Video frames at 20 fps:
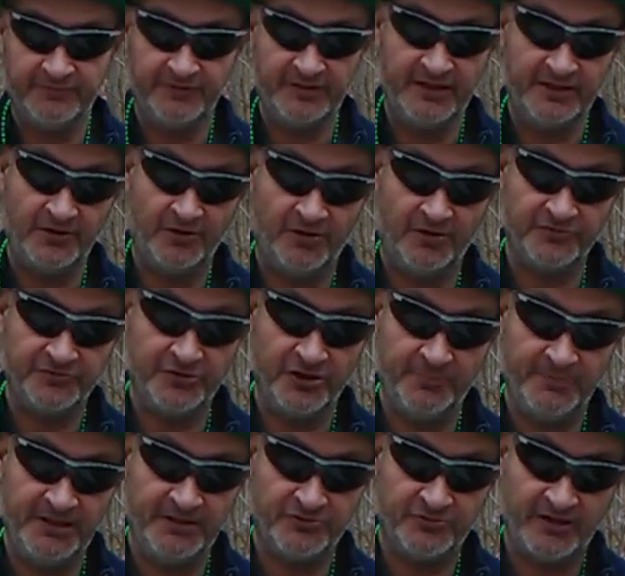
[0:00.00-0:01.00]
And it can
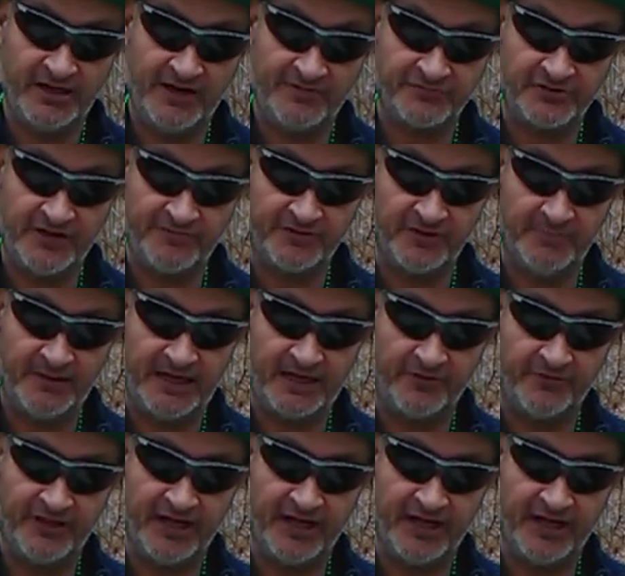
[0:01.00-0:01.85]
also be drank straight from the bottle.